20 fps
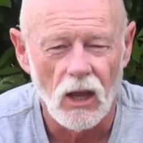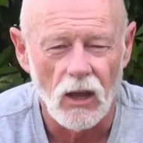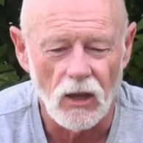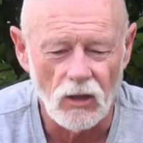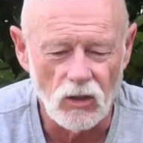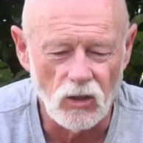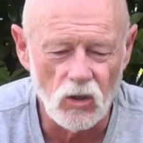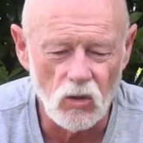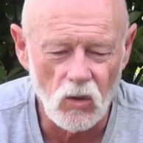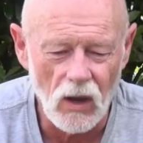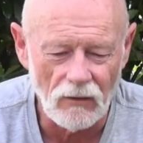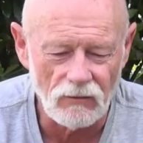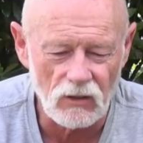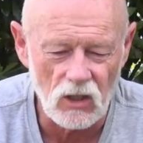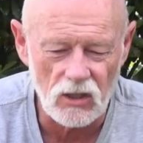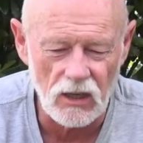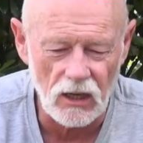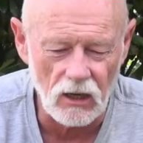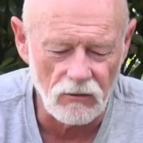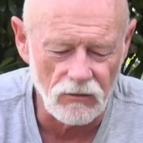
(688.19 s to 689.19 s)
you have to
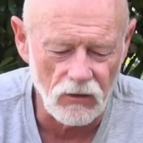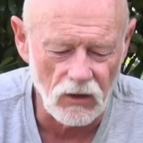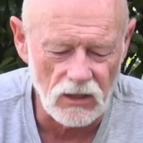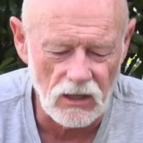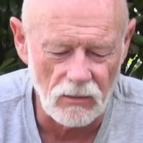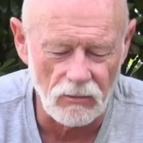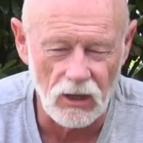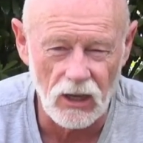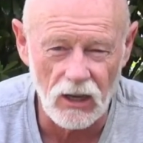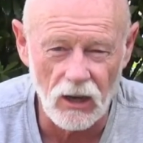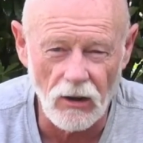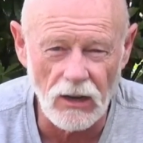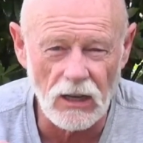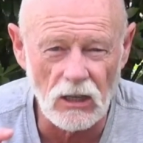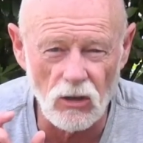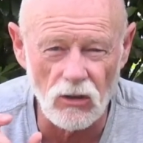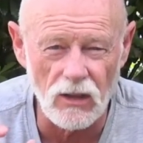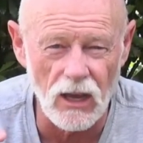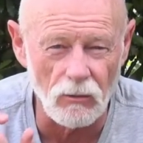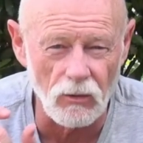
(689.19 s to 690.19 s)
sacrifice something. You can only
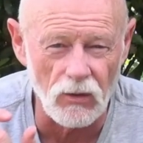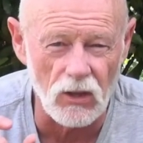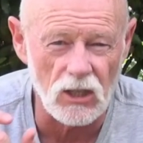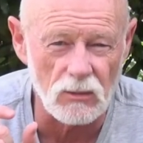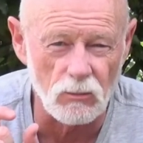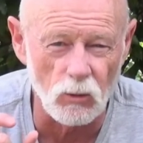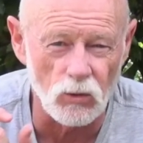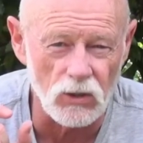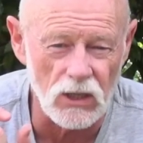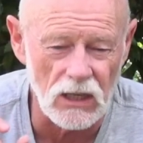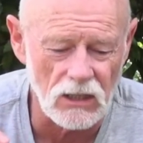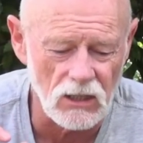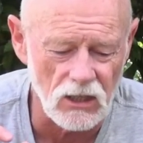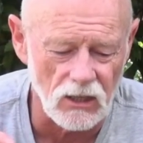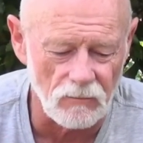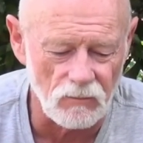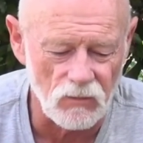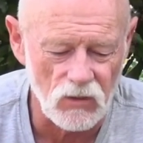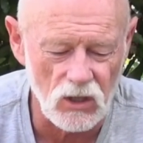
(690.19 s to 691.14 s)
do that with a small sensor.